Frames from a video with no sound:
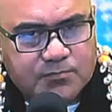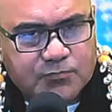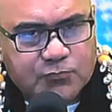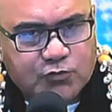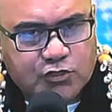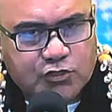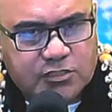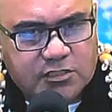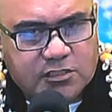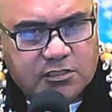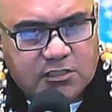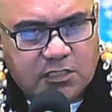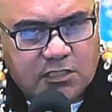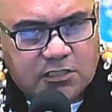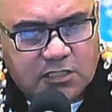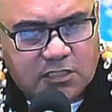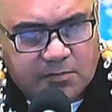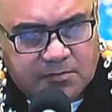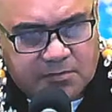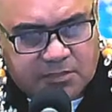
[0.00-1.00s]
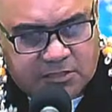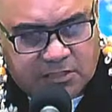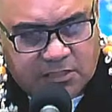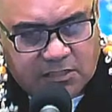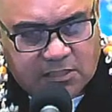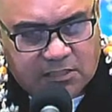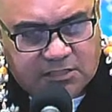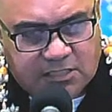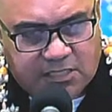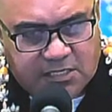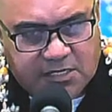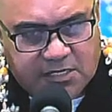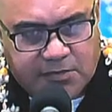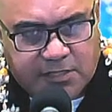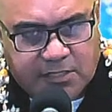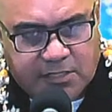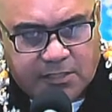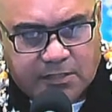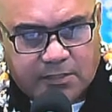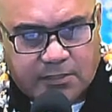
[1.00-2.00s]
Jesus says, let me see the
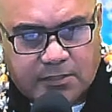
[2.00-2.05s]
denarii.